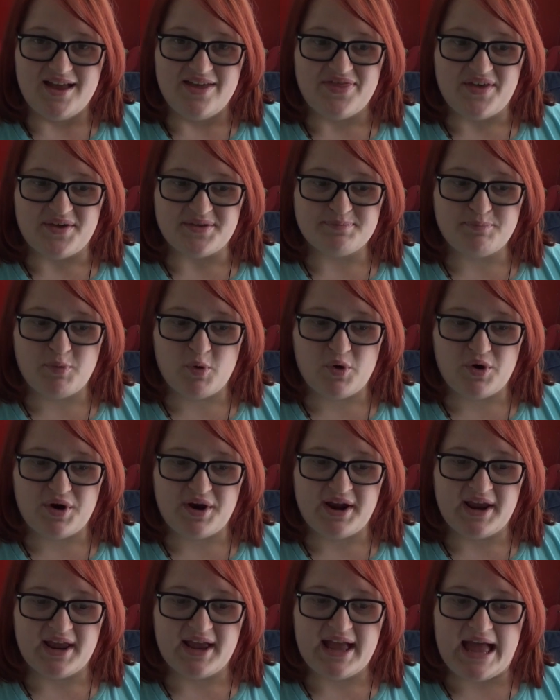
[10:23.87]
that's
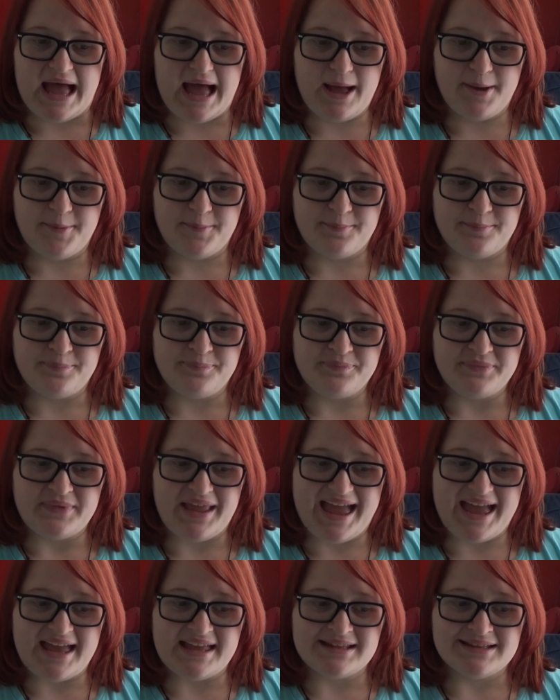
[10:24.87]
boring.
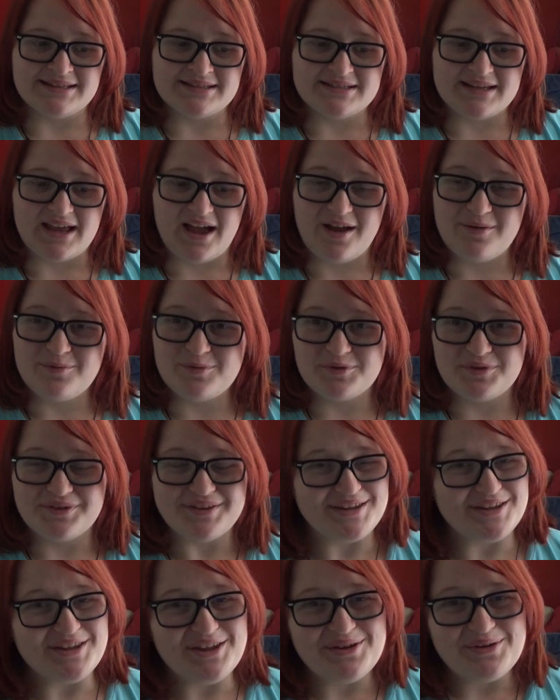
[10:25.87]
And I will
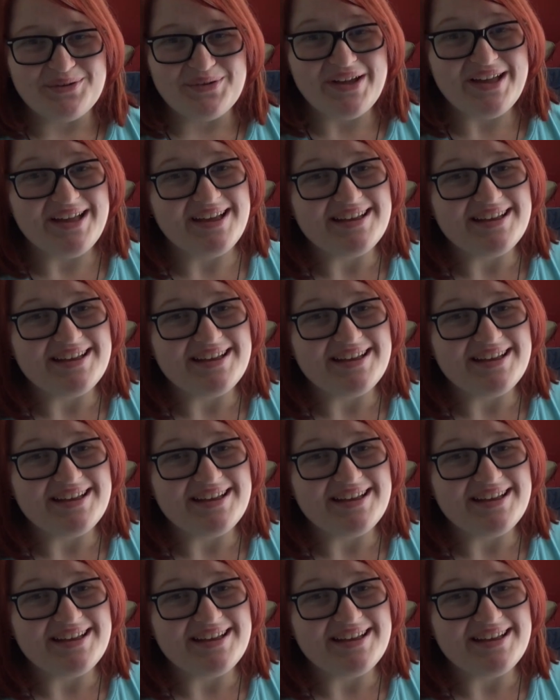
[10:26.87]
see you